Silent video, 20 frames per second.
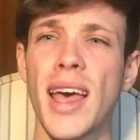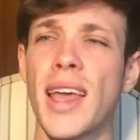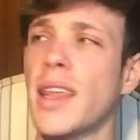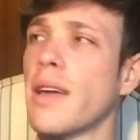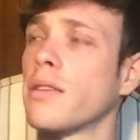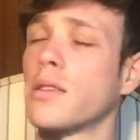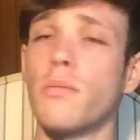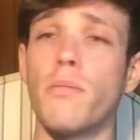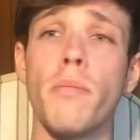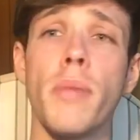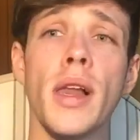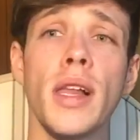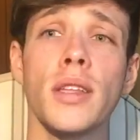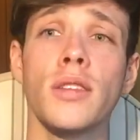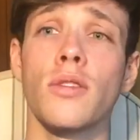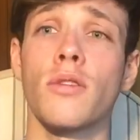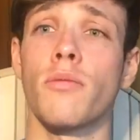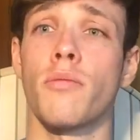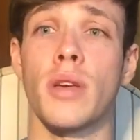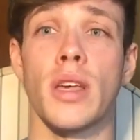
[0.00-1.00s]
There is
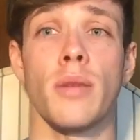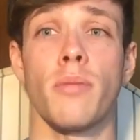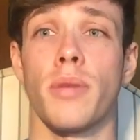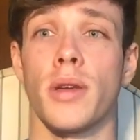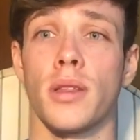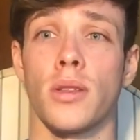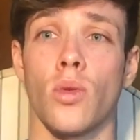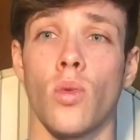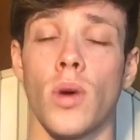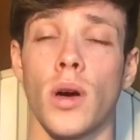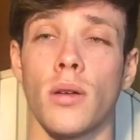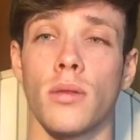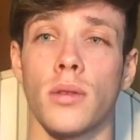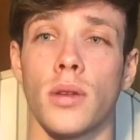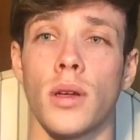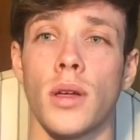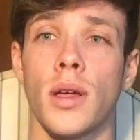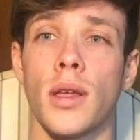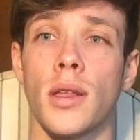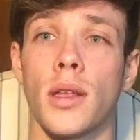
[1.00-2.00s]
billions of people in the world.
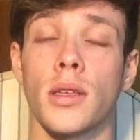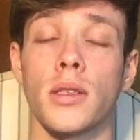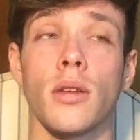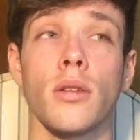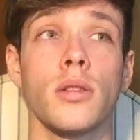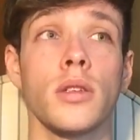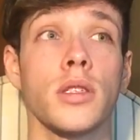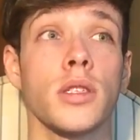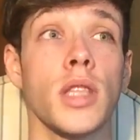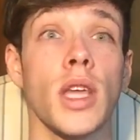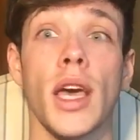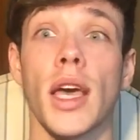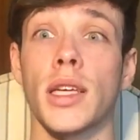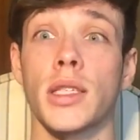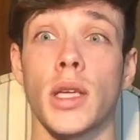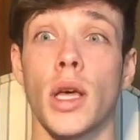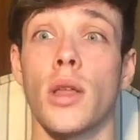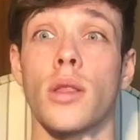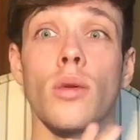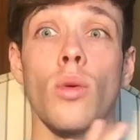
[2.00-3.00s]
There's no such thing
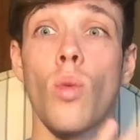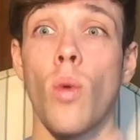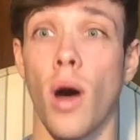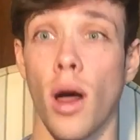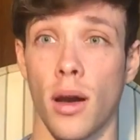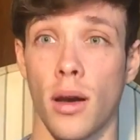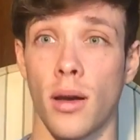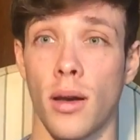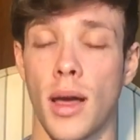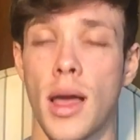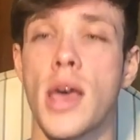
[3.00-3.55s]
as the one.